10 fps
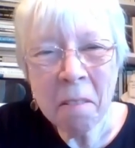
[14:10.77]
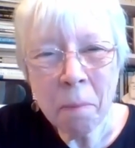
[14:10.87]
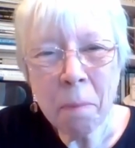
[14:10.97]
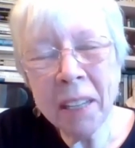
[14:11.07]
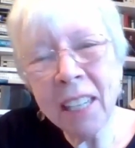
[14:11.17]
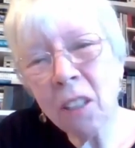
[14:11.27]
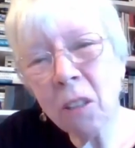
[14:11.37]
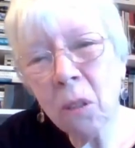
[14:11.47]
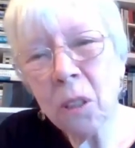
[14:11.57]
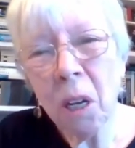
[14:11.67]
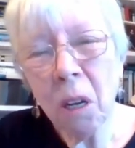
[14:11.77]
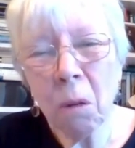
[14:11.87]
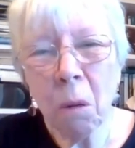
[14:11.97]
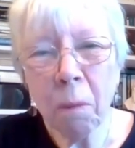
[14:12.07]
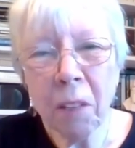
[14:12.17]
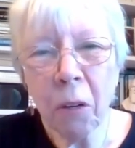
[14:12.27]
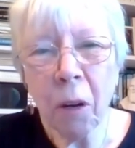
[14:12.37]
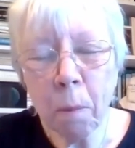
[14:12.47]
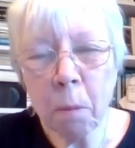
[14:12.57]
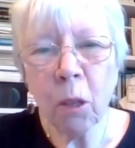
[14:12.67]
but it's also
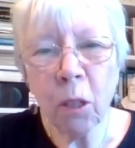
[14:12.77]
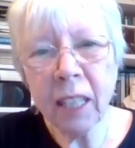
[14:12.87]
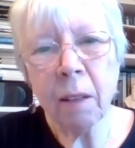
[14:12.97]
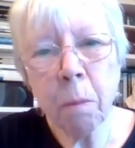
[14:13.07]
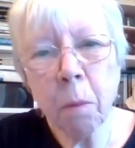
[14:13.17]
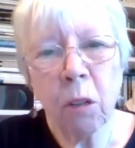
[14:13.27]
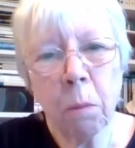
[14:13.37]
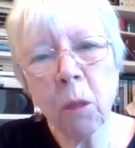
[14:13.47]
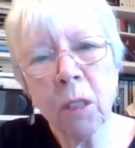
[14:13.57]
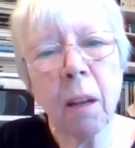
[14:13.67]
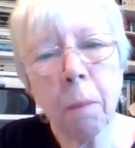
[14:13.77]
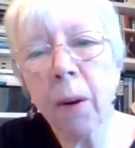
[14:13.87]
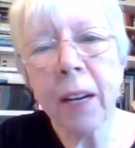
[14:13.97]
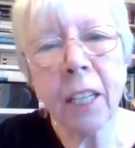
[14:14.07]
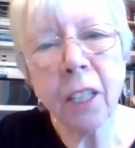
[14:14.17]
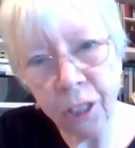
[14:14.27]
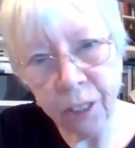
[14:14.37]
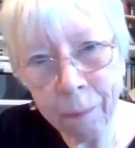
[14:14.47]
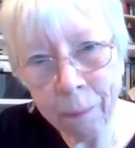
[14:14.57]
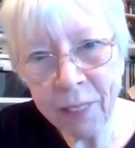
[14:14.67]
brought in more and more
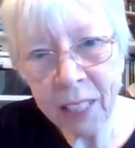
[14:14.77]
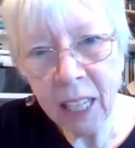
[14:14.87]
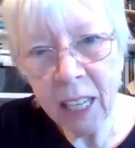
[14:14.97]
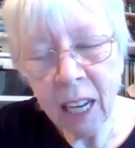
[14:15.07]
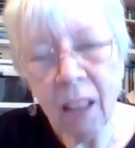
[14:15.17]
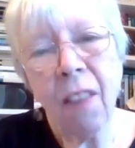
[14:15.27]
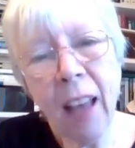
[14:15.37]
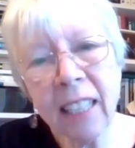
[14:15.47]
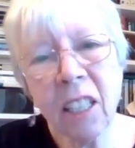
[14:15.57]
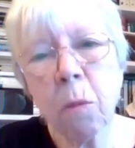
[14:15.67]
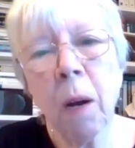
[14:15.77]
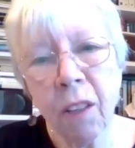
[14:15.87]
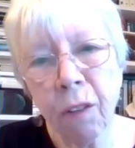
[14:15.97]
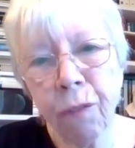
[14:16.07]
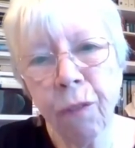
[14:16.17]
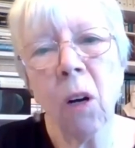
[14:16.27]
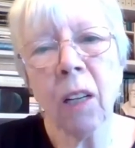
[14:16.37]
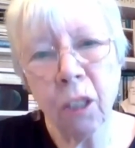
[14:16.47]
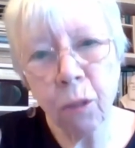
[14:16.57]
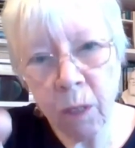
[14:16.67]
separation. And that is where the
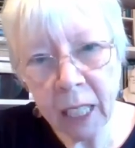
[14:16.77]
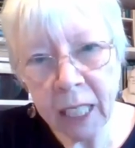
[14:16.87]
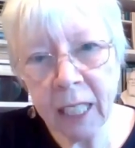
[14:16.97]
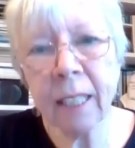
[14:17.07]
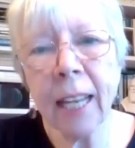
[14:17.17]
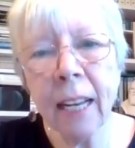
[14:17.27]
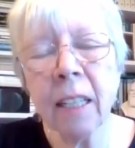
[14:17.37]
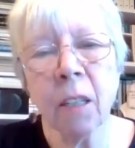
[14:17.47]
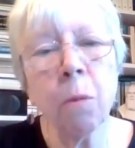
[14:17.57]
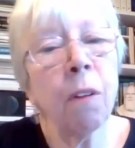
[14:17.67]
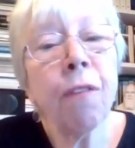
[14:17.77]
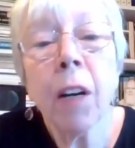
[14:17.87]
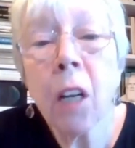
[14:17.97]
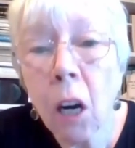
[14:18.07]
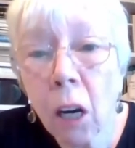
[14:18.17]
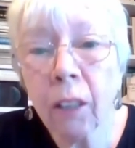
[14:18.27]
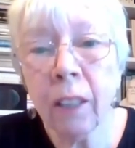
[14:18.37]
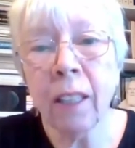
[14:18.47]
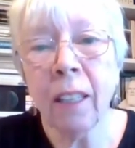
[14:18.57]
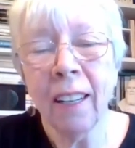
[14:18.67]
fog has really descended. We've
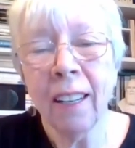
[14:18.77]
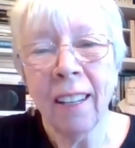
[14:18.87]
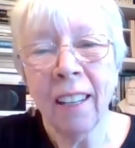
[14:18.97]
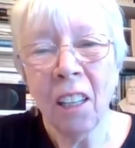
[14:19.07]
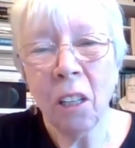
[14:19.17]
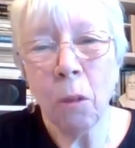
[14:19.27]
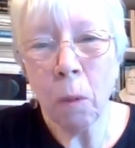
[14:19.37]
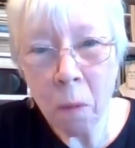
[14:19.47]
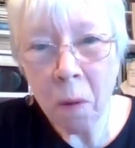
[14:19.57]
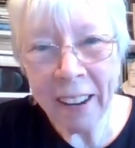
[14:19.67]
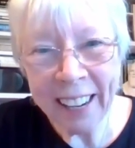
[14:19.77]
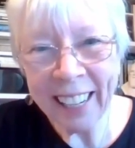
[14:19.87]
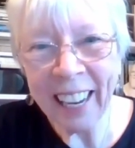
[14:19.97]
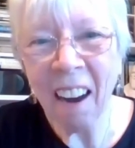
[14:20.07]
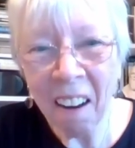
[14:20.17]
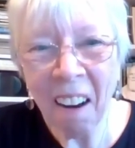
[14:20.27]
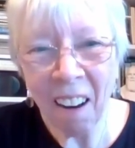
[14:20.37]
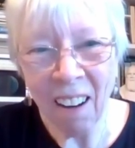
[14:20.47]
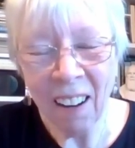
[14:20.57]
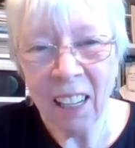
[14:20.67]
forgotten who we really
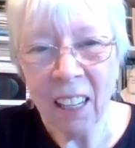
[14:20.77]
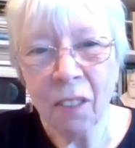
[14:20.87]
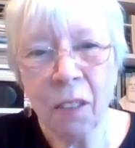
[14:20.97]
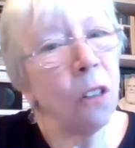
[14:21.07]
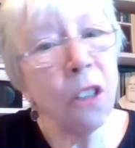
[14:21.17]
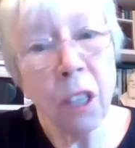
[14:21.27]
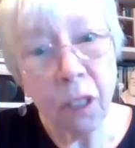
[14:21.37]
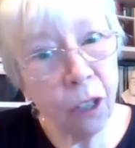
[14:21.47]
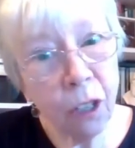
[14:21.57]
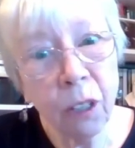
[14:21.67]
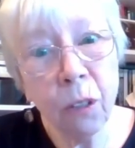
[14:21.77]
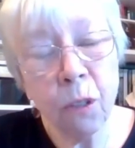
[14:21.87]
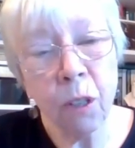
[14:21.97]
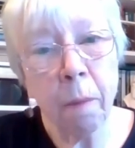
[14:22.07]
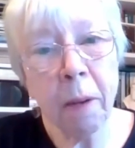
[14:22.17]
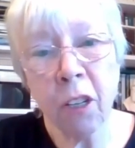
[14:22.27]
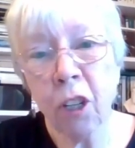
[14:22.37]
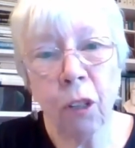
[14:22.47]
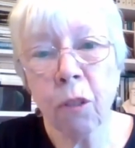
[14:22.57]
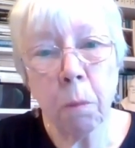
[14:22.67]
are, not just children. I mean,
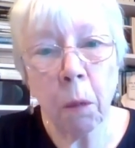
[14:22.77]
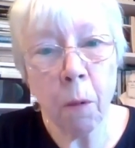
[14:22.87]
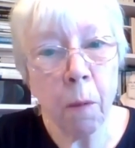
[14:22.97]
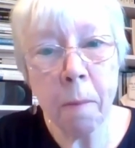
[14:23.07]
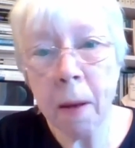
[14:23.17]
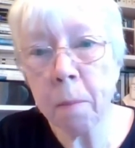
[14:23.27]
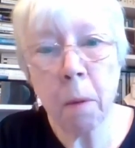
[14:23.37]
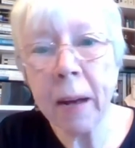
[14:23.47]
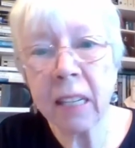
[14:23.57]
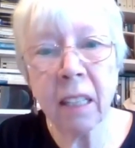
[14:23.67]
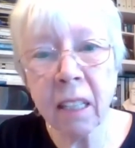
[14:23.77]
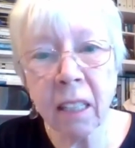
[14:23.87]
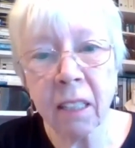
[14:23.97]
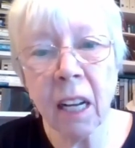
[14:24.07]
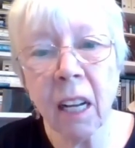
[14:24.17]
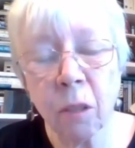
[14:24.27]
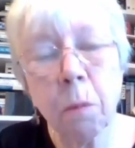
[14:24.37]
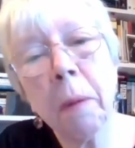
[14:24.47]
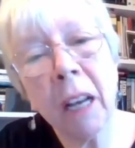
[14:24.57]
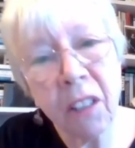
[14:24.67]
children probably remember better than adults,
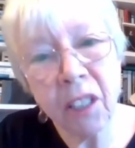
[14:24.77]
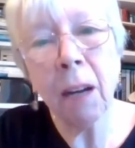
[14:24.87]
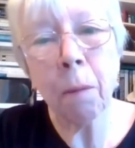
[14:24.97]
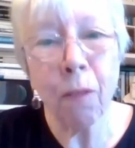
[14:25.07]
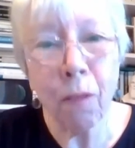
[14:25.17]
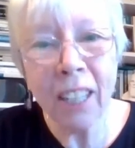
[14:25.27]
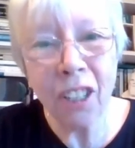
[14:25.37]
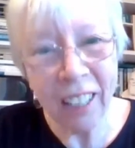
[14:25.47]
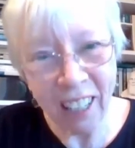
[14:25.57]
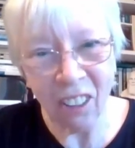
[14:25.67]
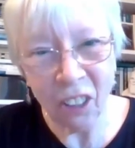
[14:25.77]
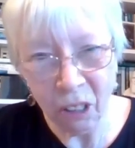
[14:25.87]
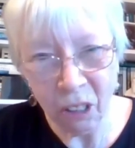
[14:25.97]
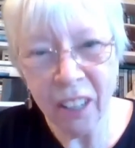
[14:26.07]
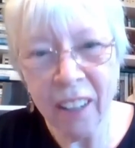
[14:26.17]
but by the time we've reached adulthood,